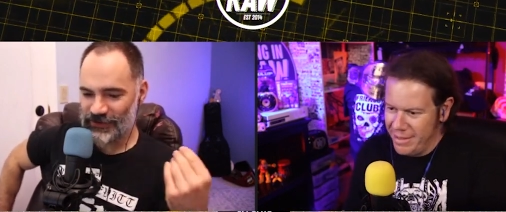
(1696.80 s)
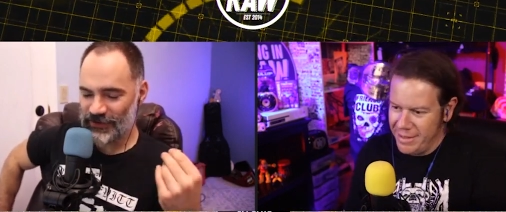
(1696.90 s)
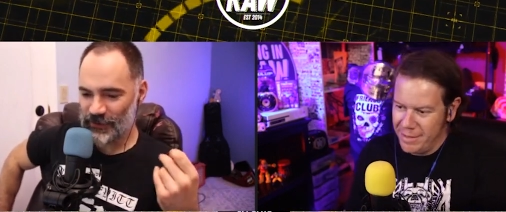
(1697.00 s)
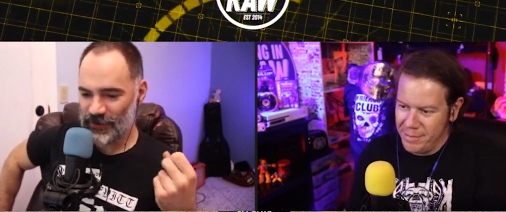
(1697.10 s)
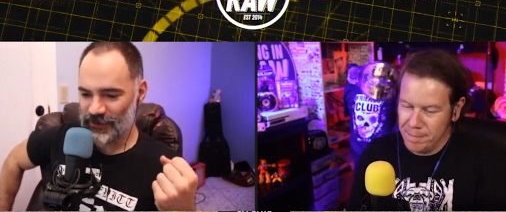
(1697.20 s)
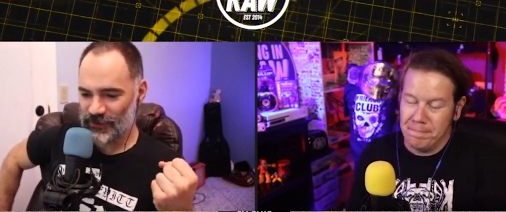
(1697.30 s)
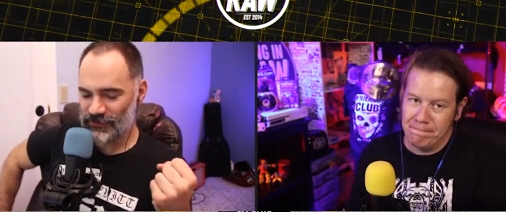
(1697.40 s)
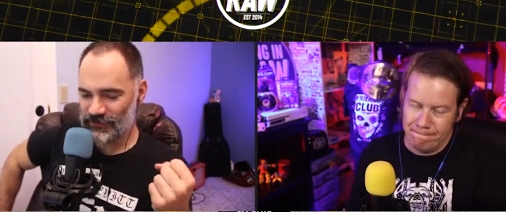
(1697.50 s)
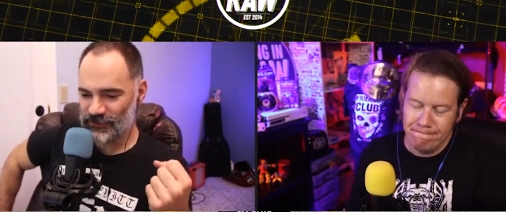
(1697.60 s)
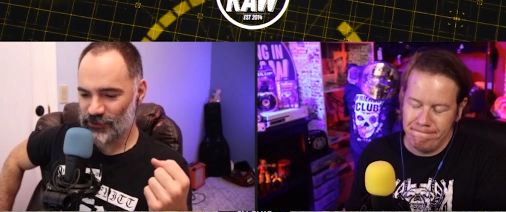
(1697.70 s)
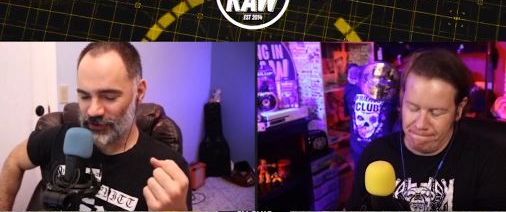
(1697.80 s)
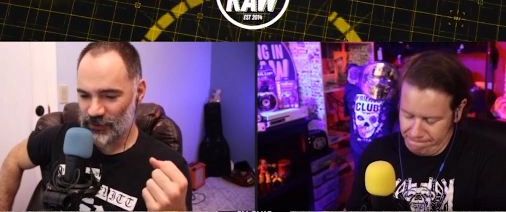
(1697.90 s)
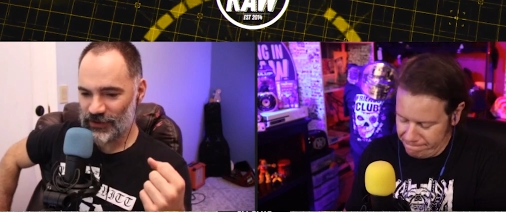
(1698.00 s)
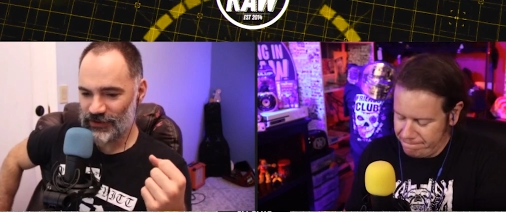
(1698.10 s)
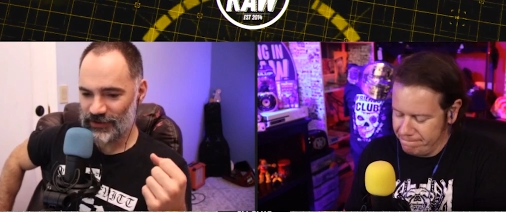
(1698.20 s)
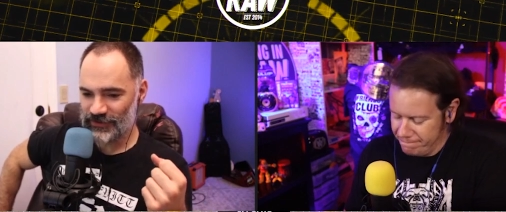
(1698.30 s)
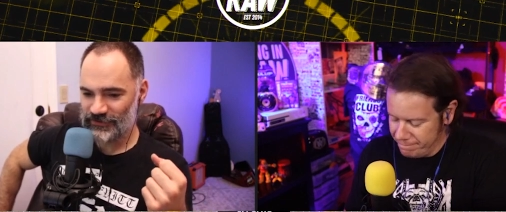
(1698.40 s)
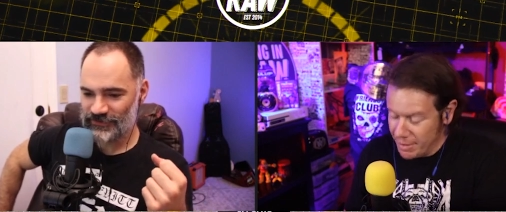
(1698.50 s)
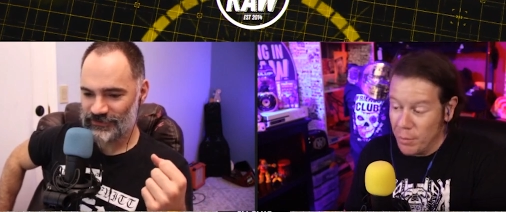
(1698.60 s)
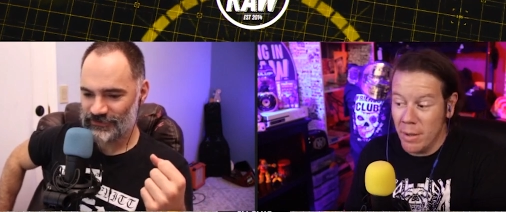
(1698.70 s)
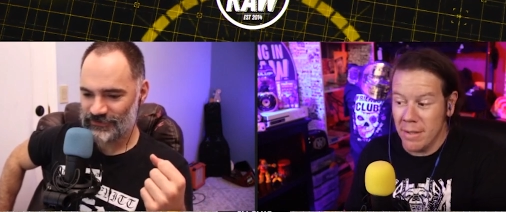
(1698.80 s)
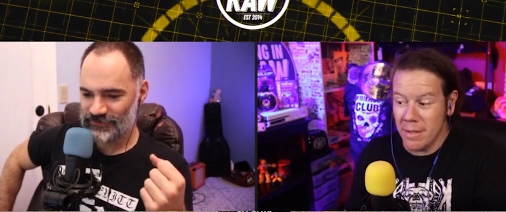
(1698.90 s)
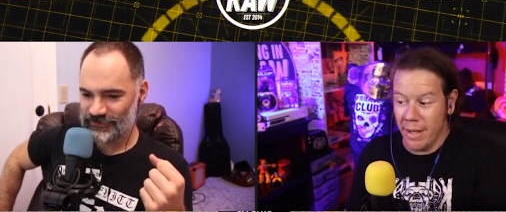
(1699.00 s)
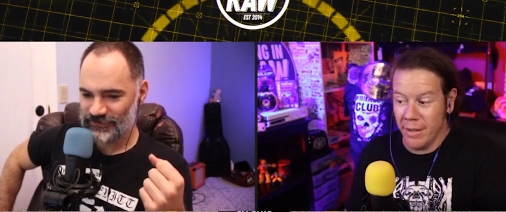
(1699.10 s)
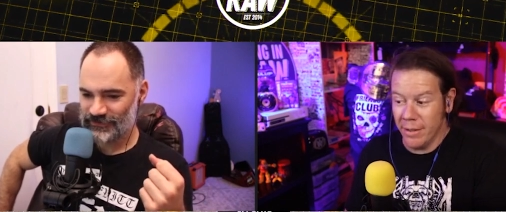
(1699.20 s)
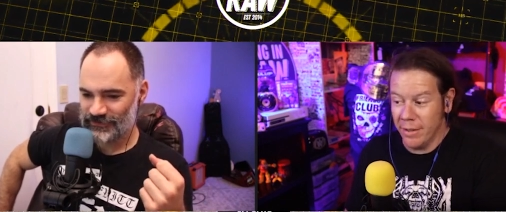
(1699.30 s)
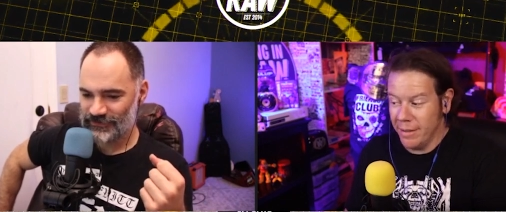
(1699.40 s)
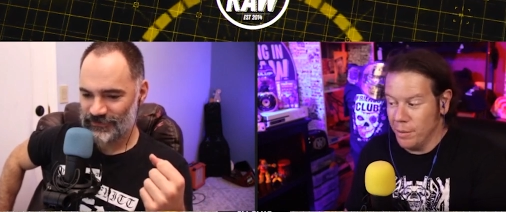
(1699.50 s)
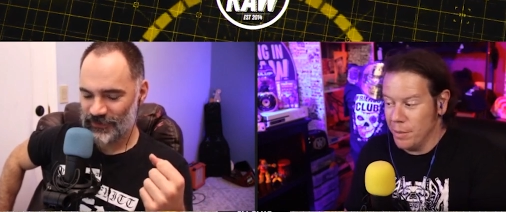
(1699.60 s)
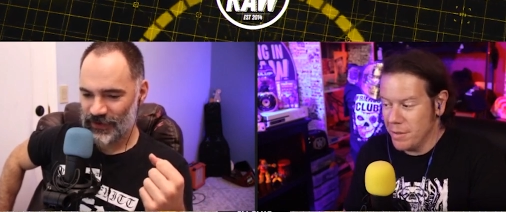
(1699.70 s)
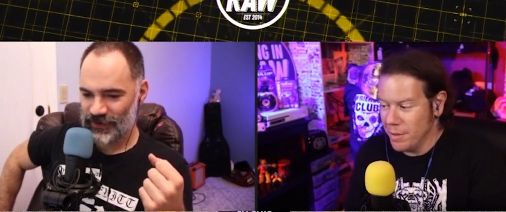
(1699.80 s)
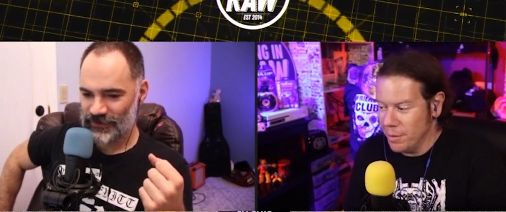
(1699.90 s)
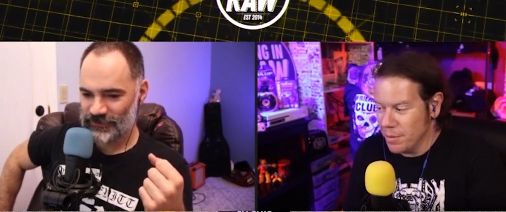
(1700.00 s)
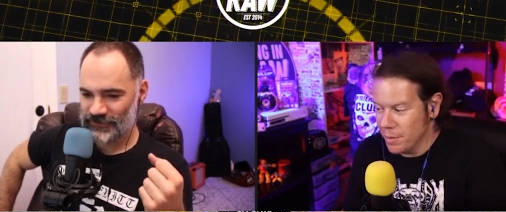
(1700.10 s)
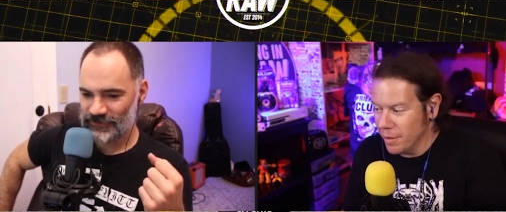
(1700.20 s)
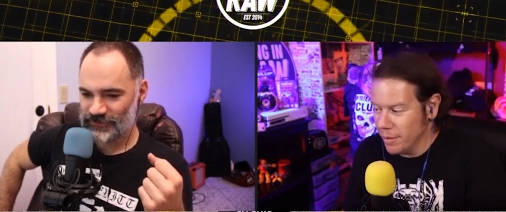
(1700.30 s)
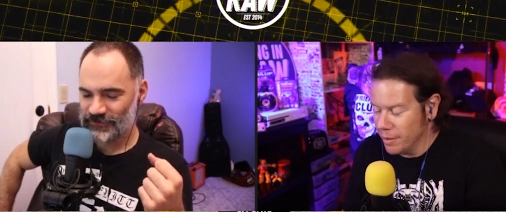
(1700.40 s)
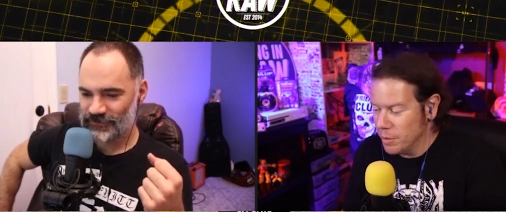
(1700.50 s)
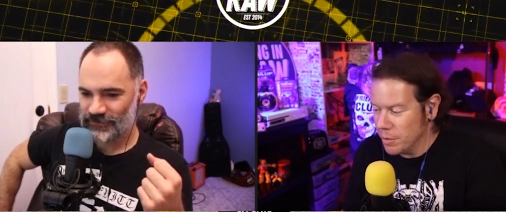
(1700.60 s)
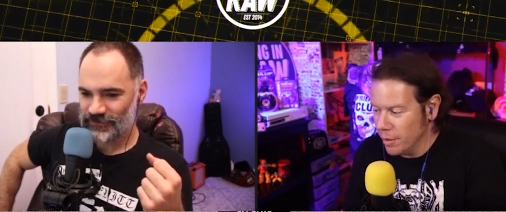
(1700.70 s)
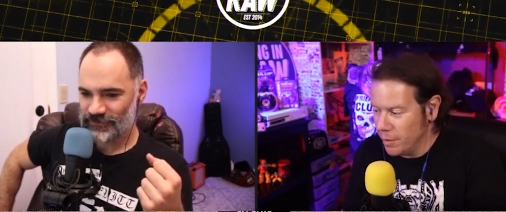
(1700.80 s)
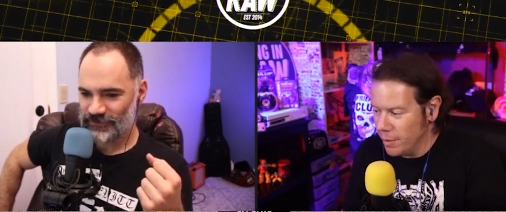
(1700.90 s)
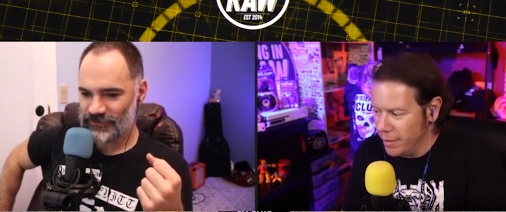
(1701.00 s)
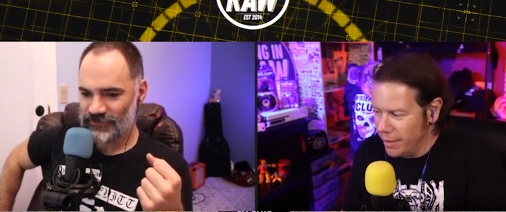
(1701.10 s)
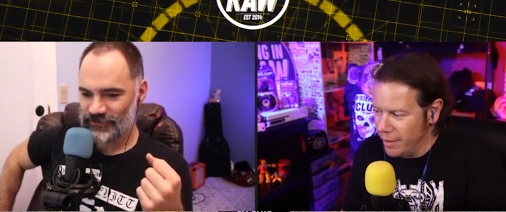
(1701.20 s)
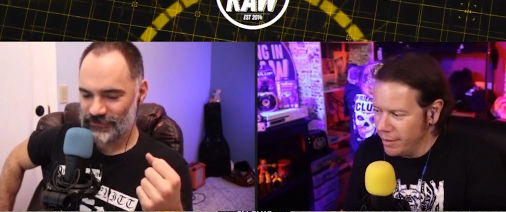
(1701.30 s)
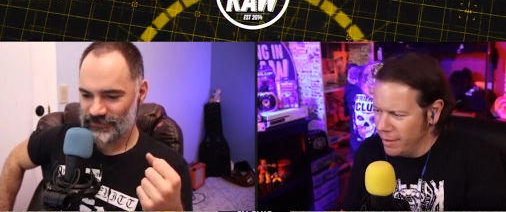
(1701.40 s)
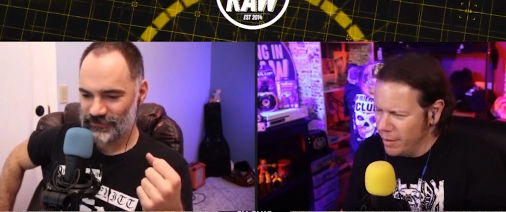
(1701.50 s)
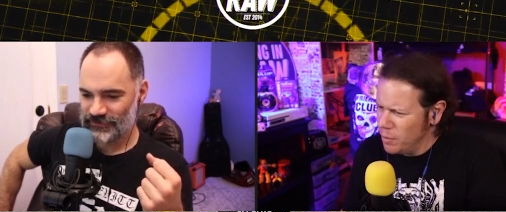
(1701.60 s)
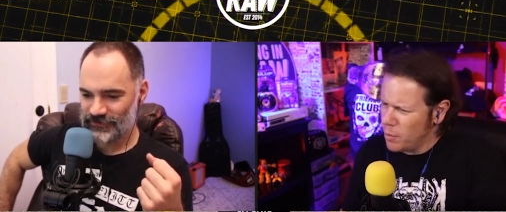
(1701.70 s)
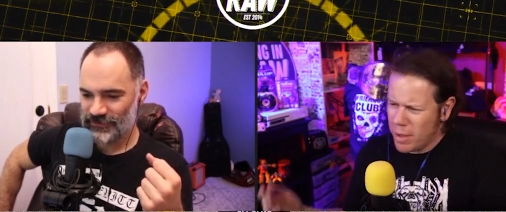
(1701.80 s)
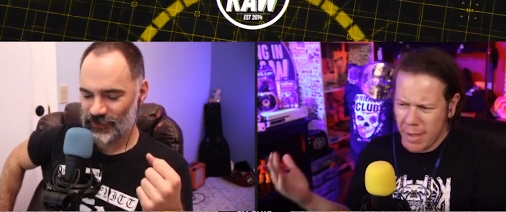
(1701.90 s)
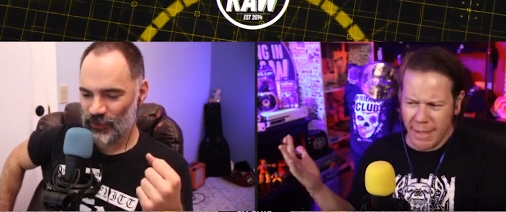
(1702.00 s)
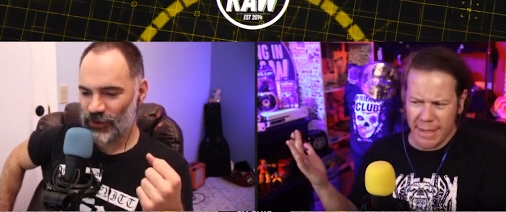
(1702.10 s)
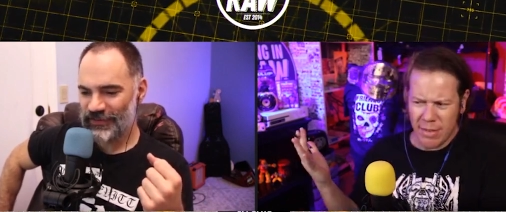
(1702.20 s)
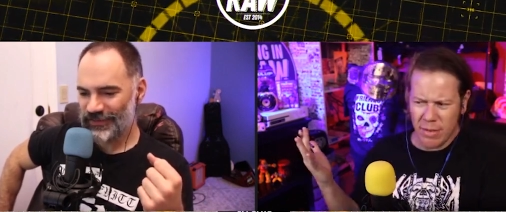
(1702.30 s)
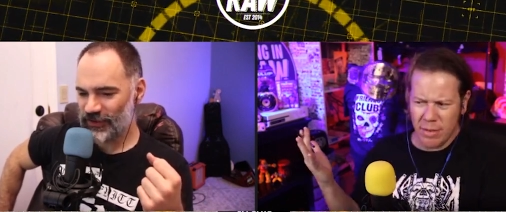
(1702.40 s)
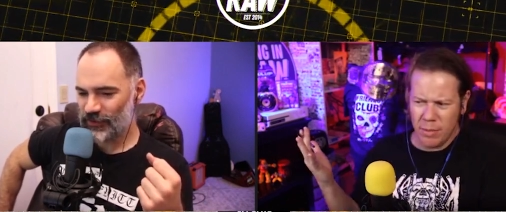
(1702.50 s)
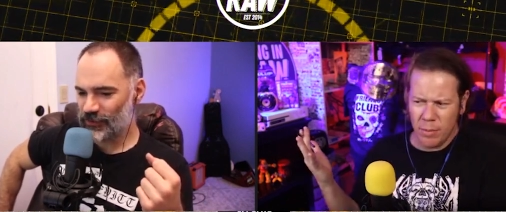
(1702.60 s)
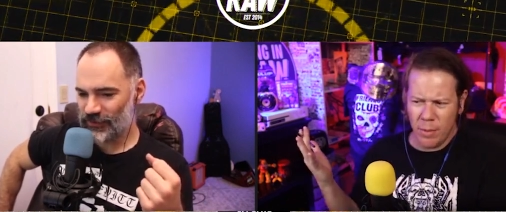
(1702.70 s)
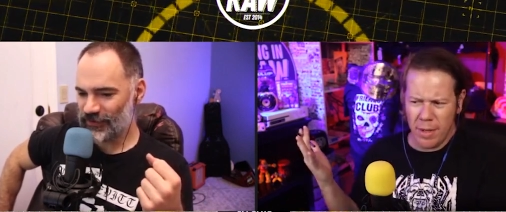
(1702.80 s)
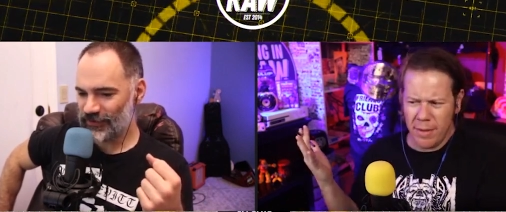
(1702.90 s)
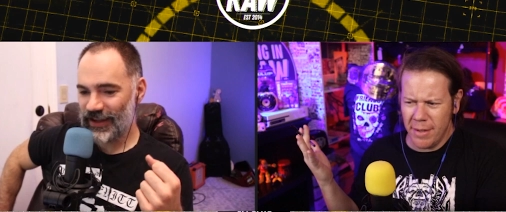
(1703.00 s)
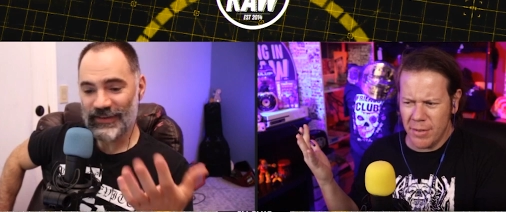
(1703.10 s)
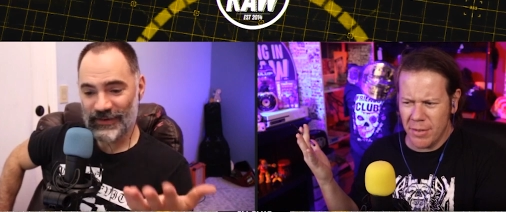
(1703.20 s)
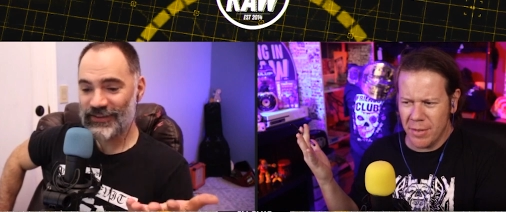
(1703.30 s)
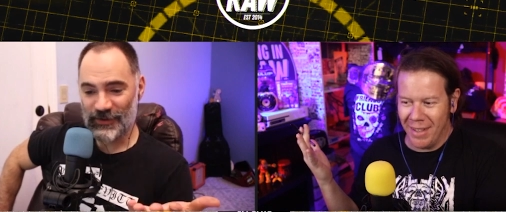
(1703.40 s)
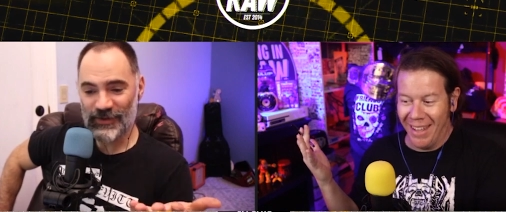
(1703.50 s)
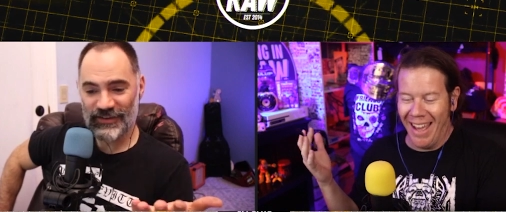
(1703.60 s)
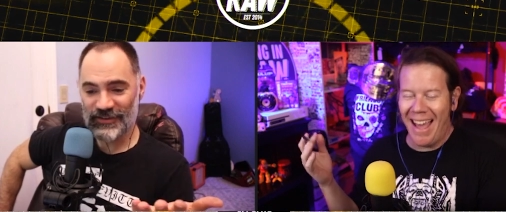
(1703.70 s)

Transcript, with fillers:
Speaker 1: Everything about it was really well done. It was. I agree. It was. It was really. It was really well done. Where do you think this, is? Where do you think? Yeah, this, you, this